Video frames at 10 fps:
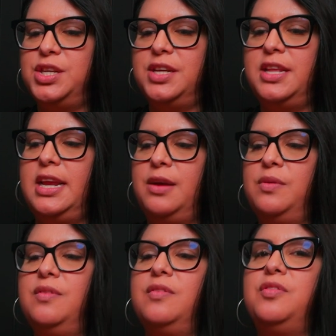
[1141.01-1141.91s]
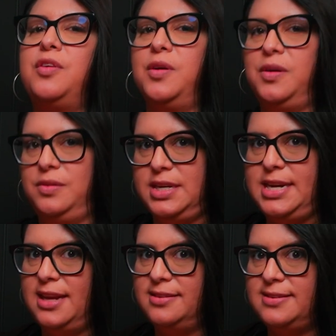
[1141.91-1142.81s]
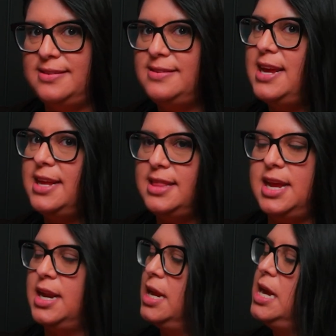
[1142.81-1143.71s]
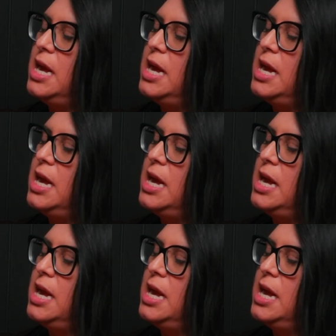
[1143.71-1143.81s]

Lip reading: sure that it was thorough analysis and then